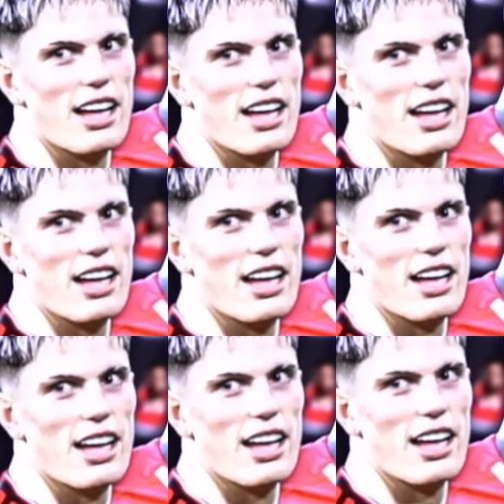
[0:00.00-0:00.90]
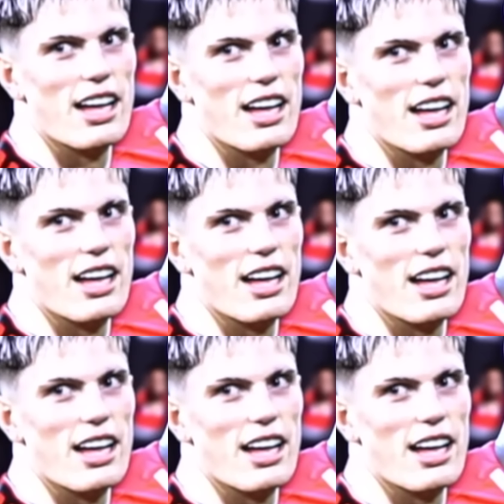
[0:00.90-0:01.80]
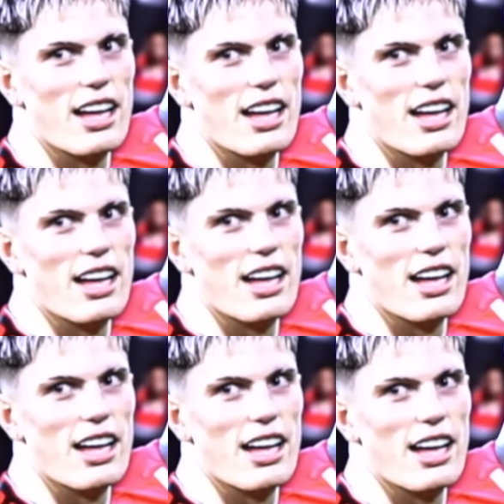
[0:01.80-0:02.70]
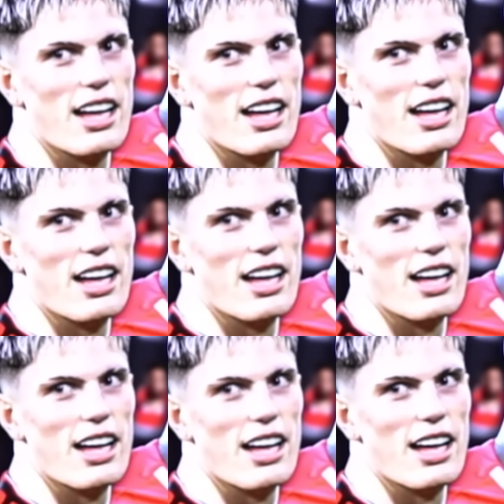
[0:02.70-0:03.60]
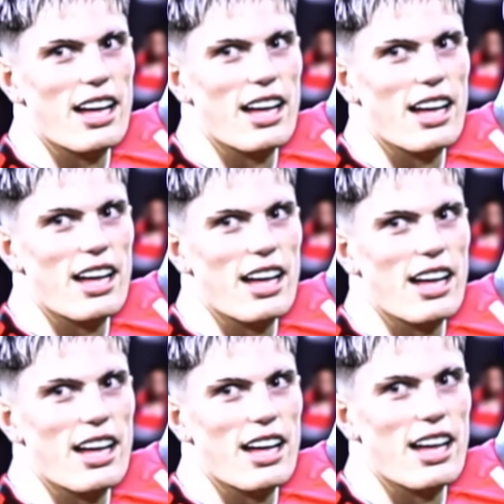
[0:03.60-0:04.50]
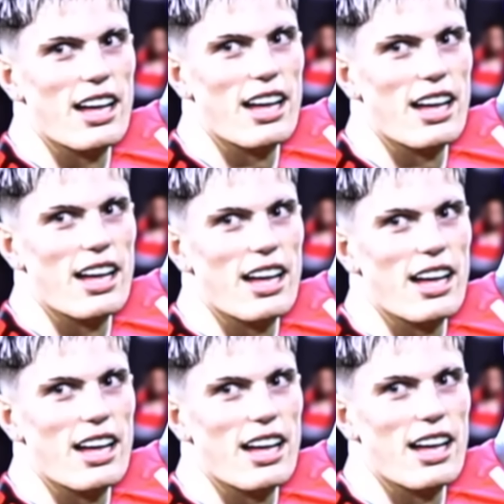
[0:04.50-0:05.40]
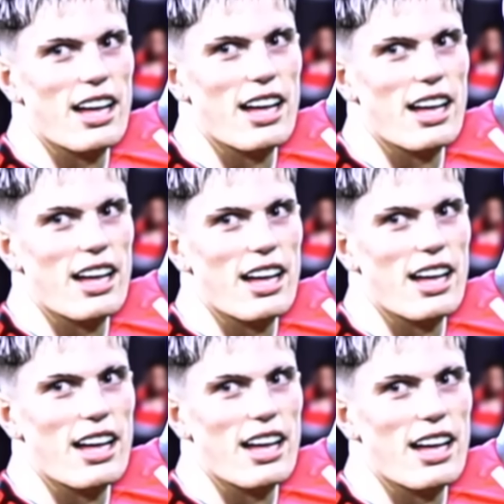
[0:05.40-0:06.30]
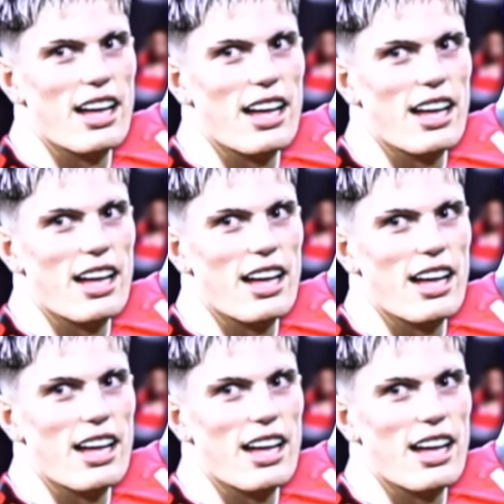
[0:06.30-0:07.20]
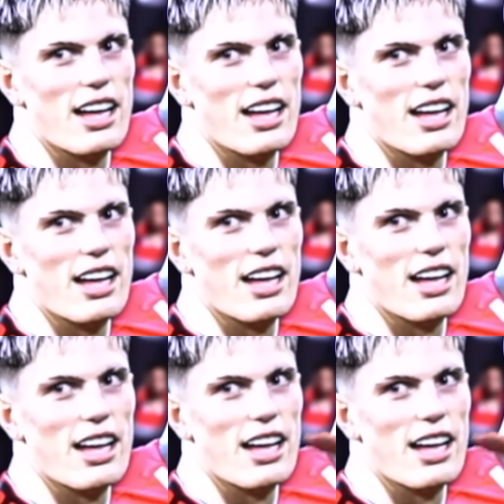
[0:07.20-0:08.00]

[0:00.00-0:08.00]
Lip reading: (not speaking)